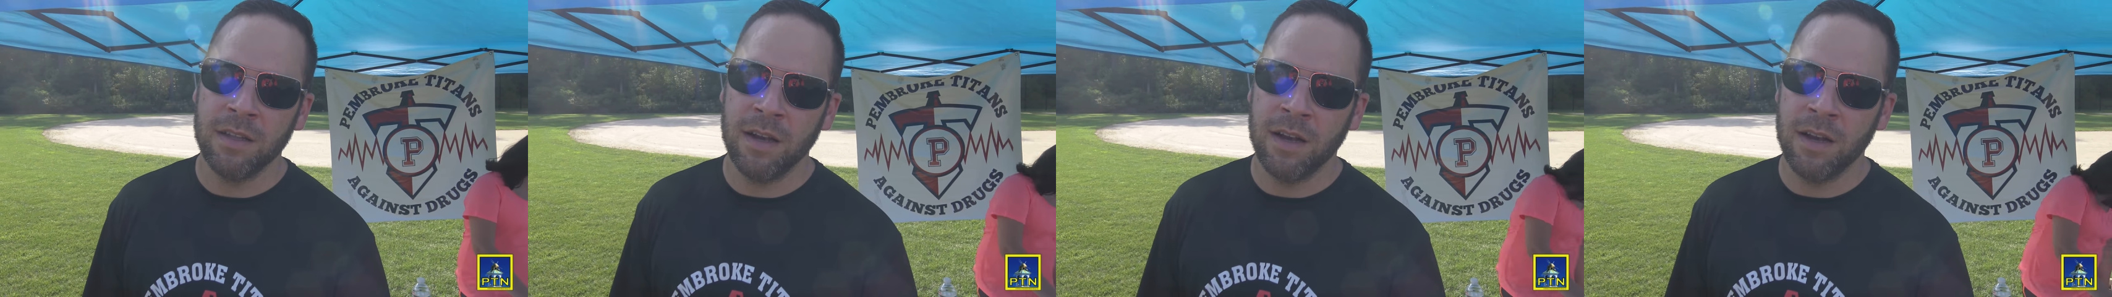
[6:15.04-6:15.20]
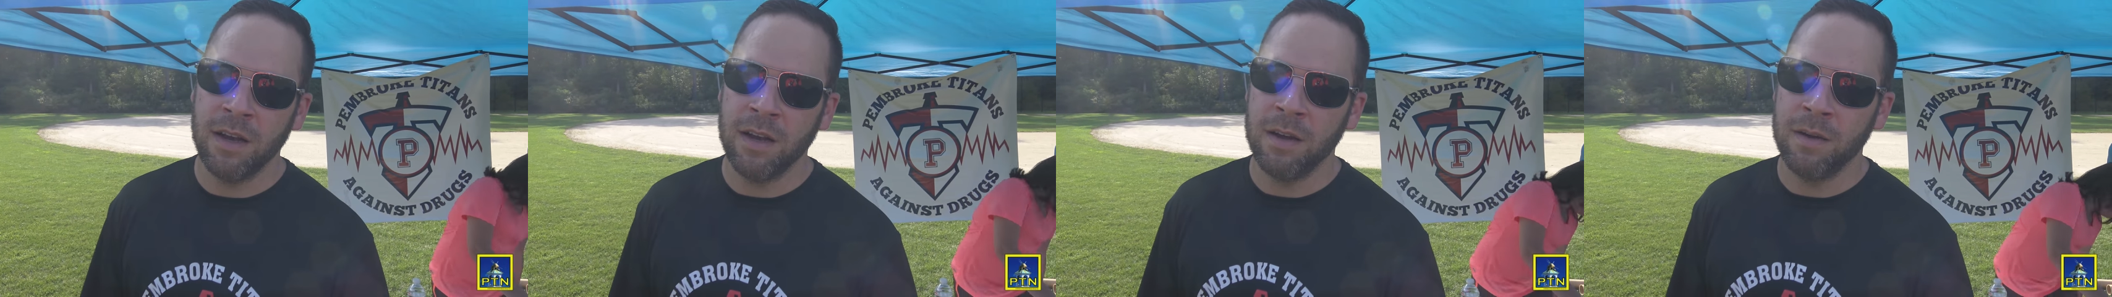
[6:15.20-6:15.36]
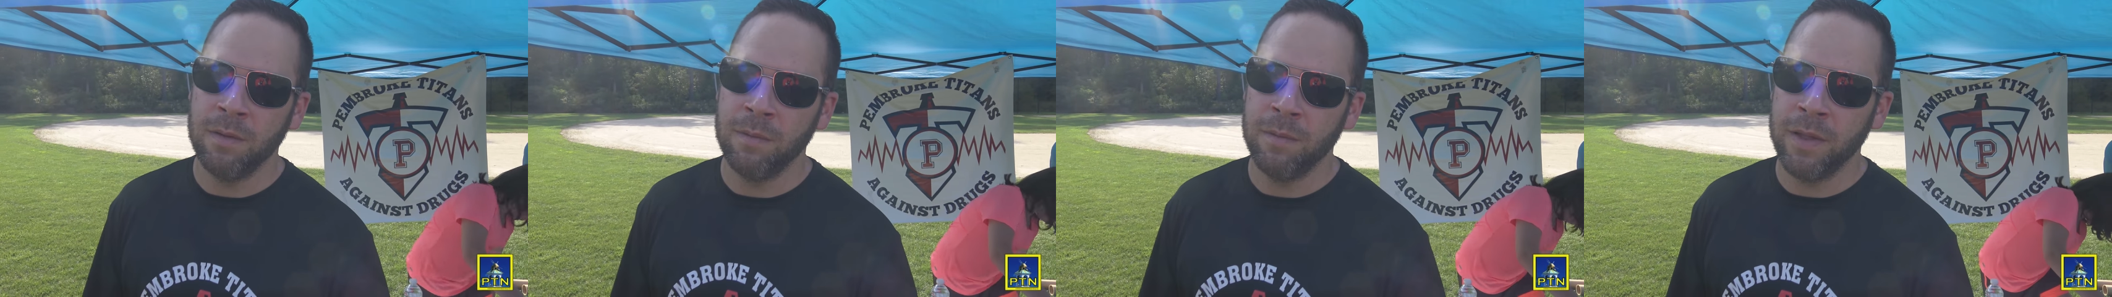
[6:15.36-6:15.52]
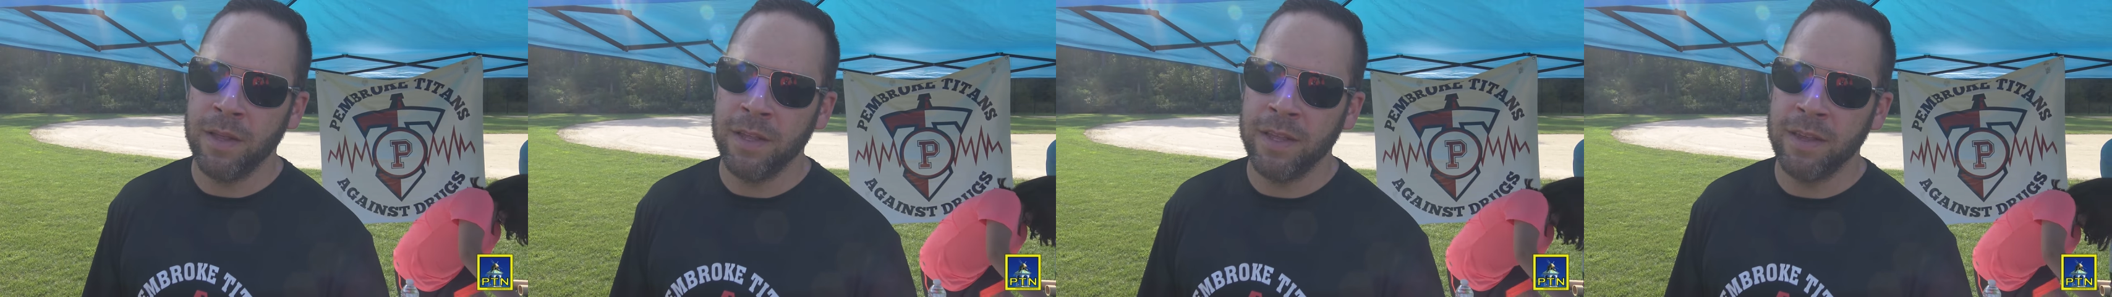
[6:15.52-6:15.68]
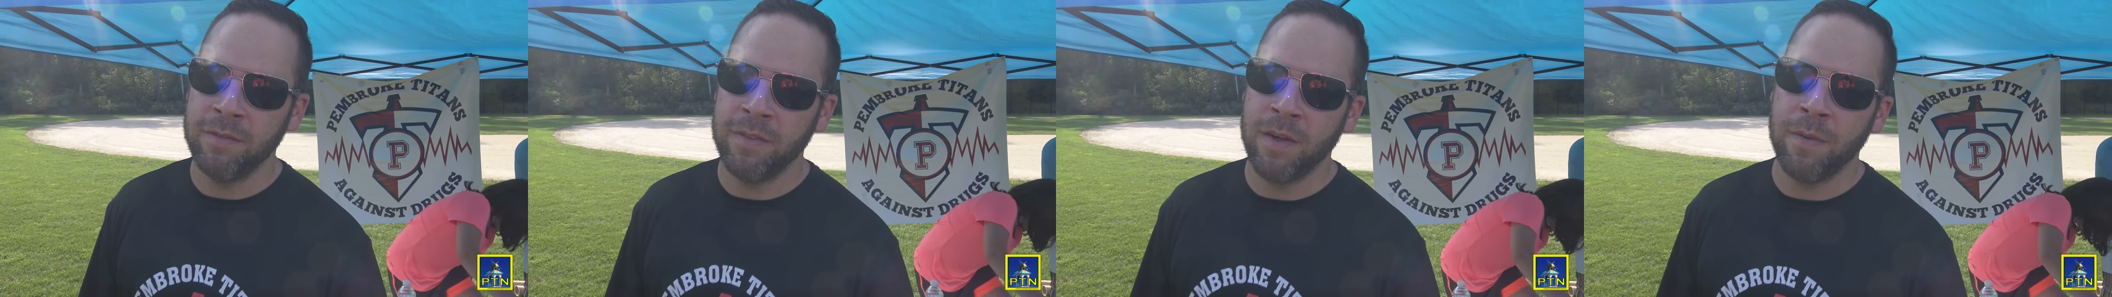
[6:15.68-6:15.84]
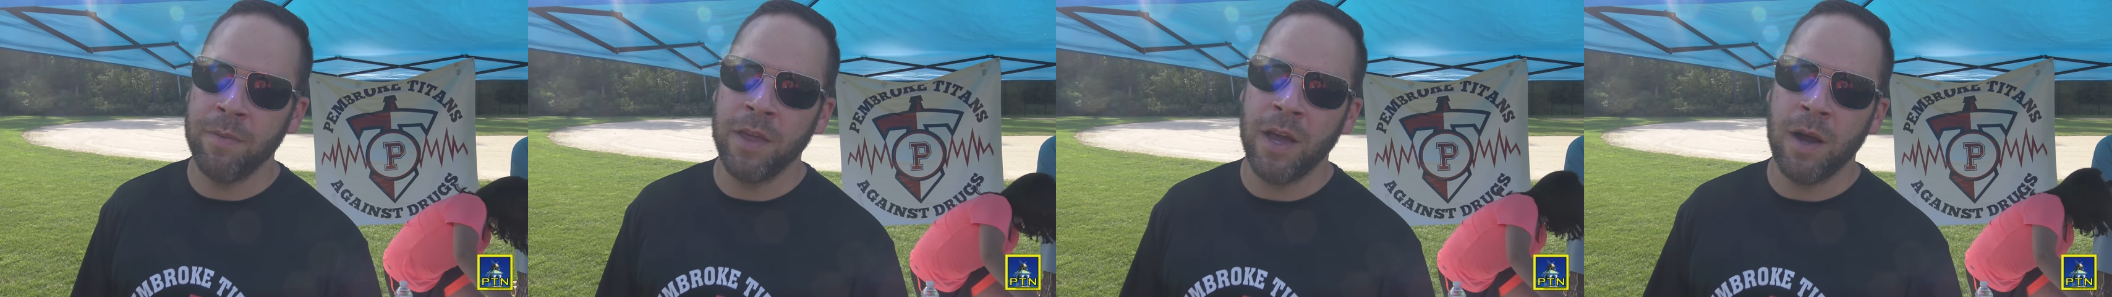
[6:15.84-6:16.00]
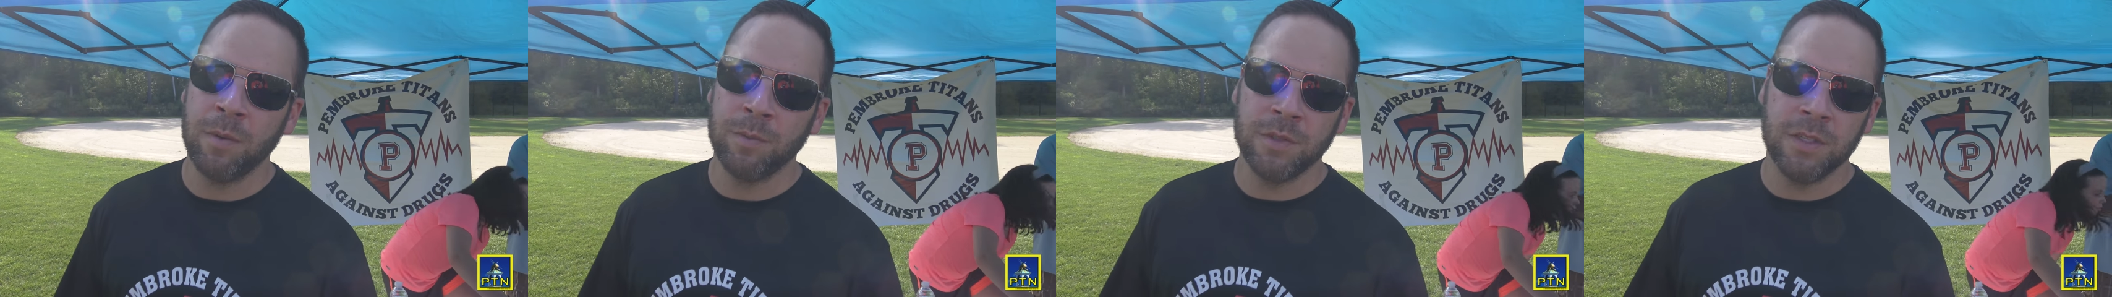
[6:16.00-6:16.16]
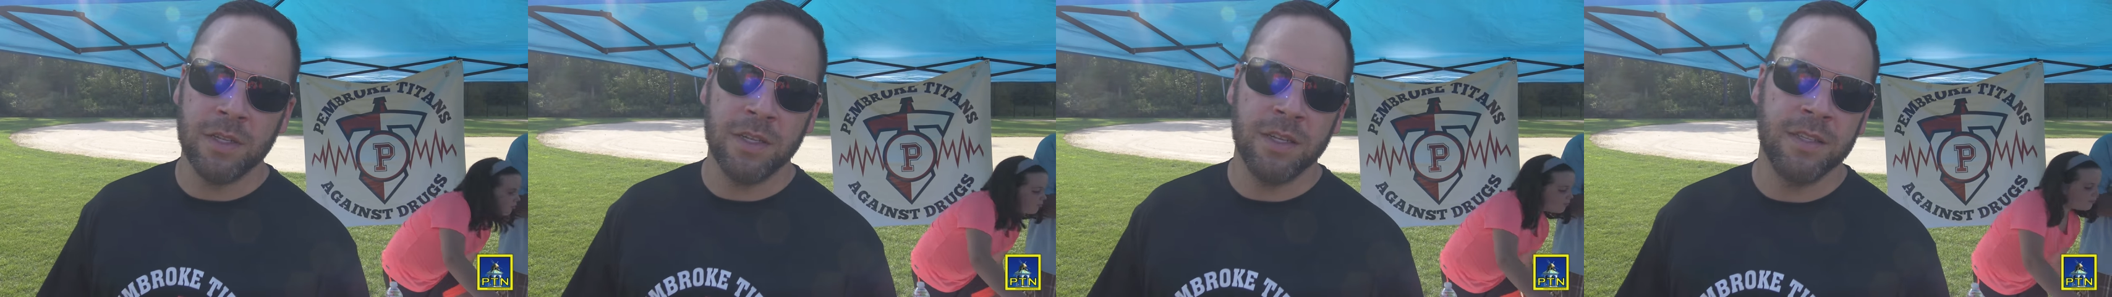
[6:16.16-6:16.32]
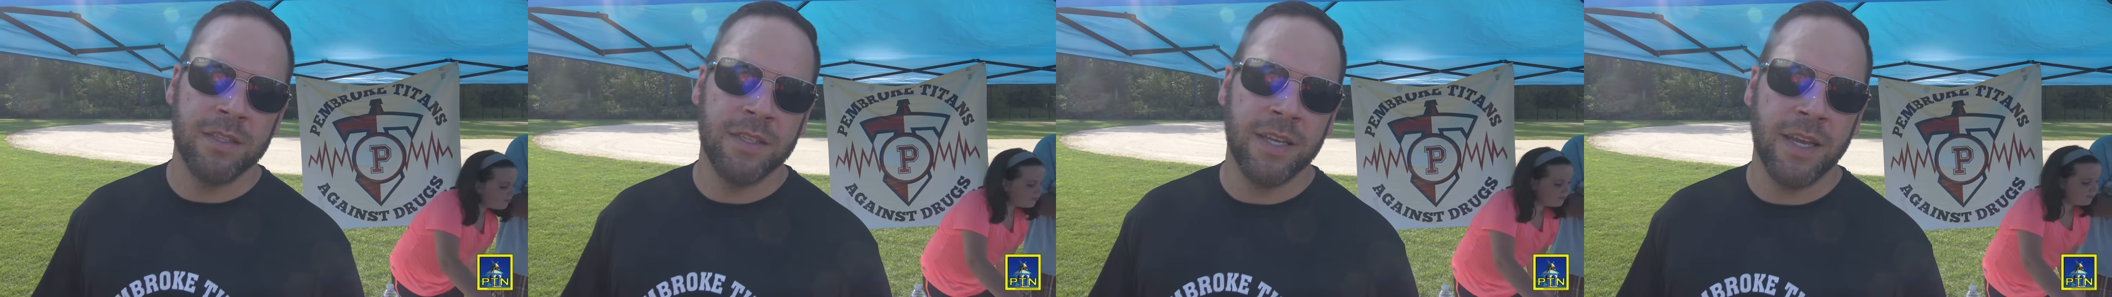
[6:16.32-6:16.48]
um, and give them the
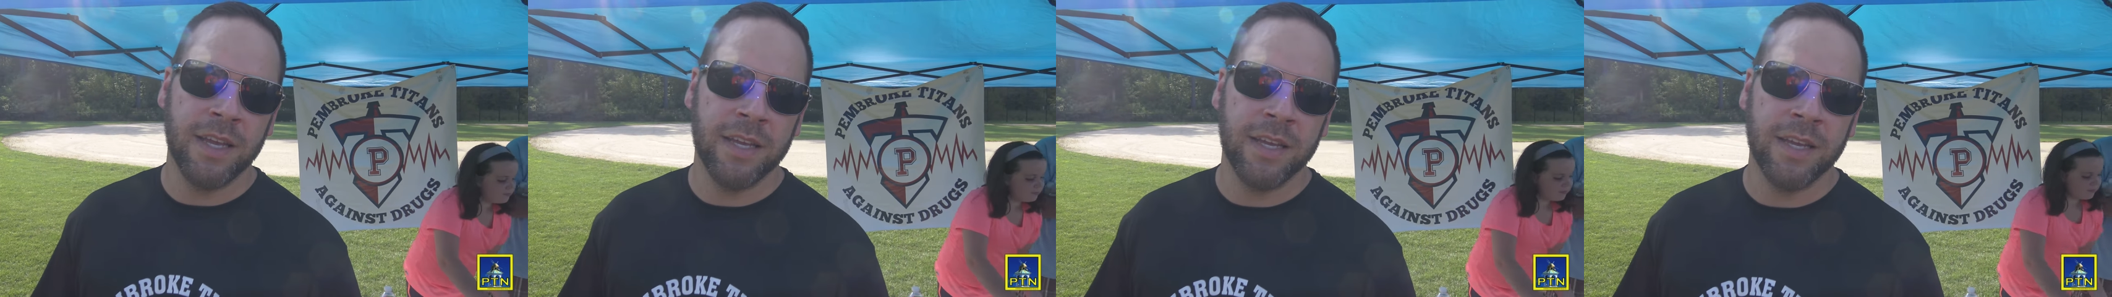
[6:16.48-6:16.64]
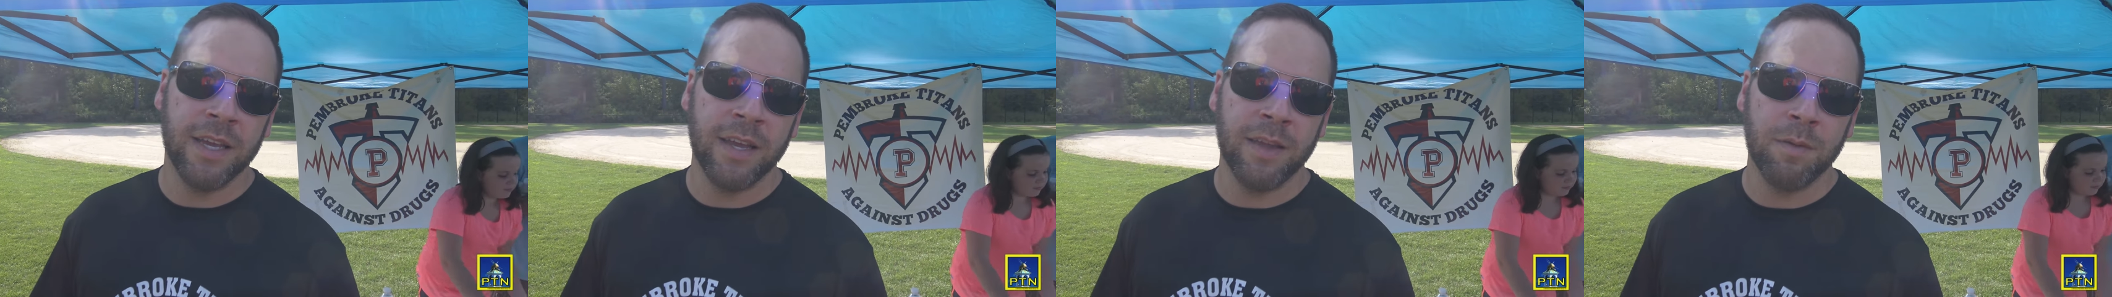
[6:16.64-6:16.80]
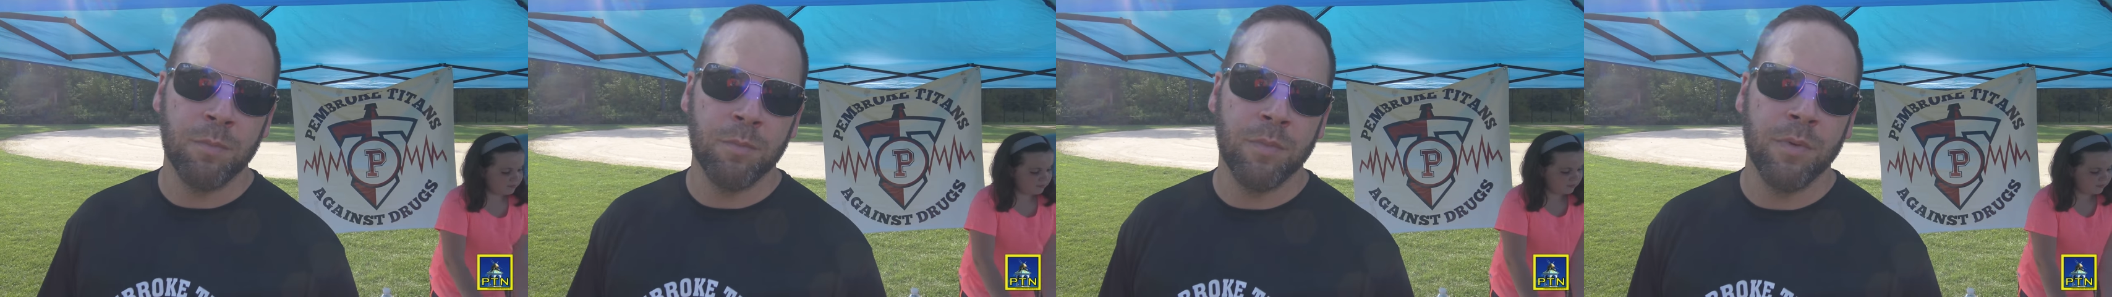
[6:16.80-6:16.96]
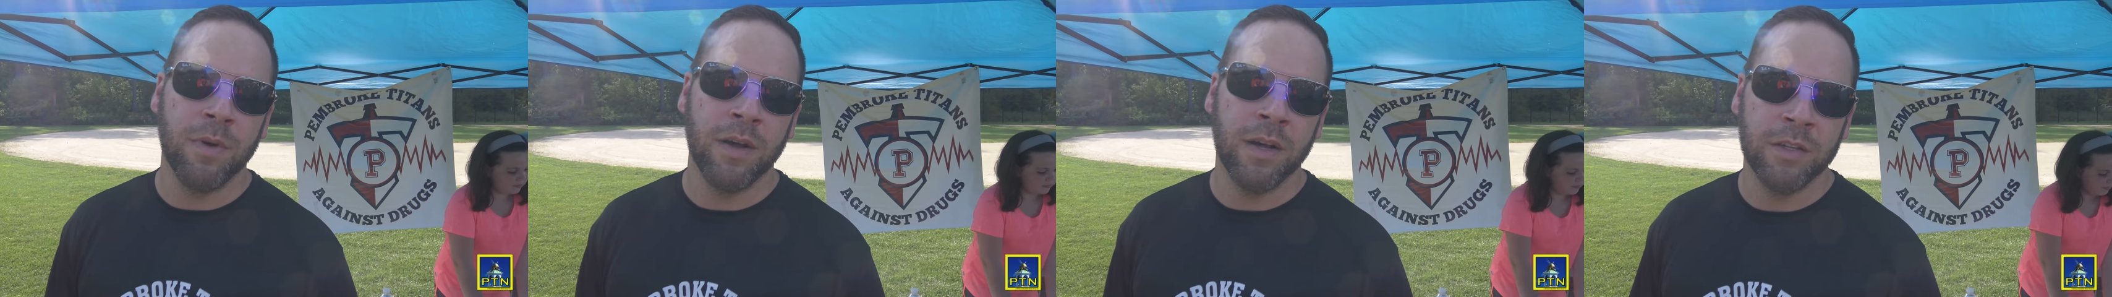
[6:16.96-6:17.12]
option to take a,